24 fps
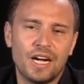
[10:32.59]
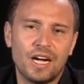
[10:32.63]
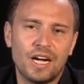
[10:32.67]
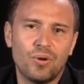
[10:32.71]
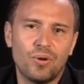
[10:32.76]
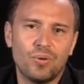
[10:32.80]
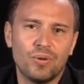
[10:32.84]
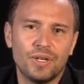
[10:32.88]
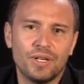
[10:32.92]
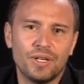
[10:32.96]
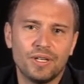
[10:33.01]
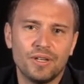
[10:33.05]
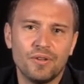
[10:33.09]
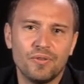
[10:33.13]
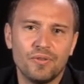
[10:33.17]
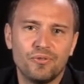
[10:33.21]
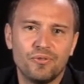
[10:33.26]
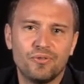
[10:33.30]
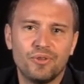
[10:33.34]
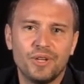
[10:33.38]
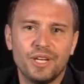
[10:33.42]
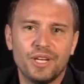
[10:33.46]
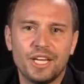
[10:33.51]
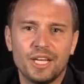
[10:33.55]
our
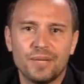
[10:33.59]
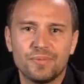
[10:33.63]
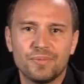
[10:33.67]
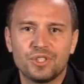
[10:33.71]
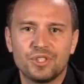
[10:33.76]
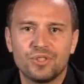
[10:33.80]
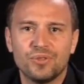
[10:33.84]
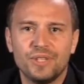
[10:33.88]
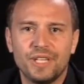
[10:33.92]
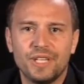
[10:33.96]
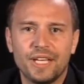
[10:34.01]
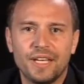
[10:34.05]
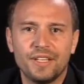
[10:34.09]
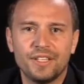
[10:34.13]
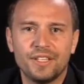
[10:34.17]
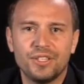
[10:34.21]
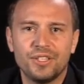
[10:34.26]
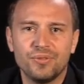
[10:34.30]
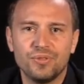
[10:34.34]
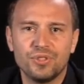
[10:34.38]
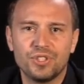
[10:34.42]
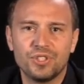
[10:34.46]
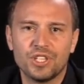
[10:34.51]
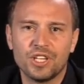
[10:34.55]
FinApps to the end
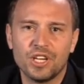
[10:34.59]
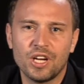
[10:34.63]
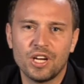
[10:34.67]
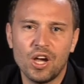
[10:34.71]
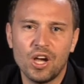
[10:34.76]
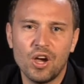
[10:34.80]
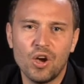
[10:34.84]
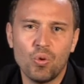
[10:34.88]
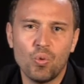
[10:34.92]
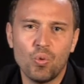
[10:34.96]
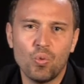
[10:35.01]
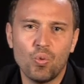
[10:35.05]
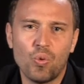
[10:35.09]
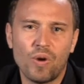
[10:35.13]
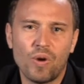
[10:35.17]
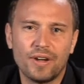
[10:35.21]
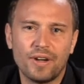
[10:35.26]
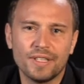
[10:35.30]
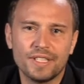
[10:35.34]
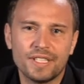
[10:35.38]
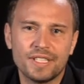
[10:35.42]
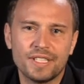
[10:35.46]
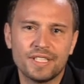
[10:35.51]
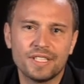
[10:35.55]
user
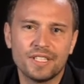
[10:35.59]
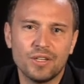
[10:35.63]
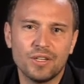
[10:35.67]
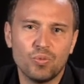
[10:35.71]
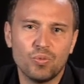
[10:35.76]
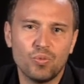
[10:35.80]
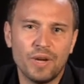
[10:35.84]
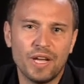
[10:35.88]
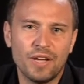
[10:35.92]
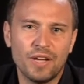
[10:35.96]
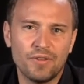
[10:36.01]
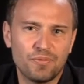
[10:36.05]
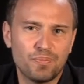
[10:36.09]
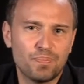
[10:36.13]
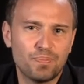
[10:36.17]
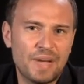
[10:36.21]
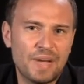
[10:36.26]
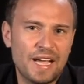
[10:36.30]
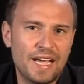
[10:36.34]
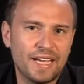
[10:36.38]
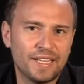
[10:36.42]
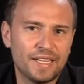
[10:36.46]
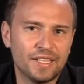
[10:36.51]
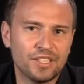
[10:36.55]
once we have
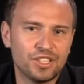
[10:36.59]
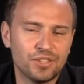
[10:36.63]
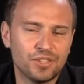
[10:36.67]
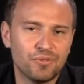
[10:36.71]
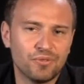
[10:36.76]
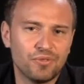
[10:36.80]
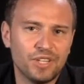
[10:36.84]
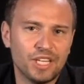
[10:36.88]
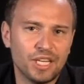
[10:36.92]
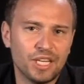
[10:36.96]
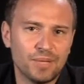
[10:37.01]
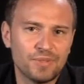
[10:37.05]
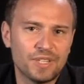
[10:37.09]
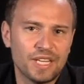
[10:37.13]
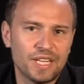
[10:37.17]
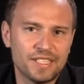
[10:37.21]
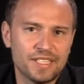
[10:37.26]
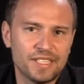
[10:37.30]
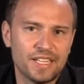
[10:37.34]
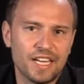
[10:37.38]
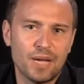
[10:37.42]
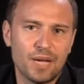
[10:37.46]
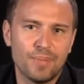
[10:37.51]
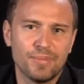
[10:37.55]
packaged the FinApps as
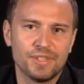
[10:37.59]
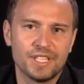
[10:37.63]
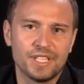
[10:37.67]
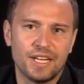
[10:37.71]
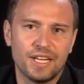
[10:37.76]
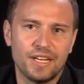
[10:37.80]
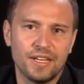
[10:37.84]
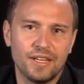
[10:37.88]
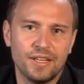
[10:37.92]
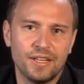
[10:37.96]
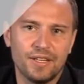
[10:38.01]
an MSI.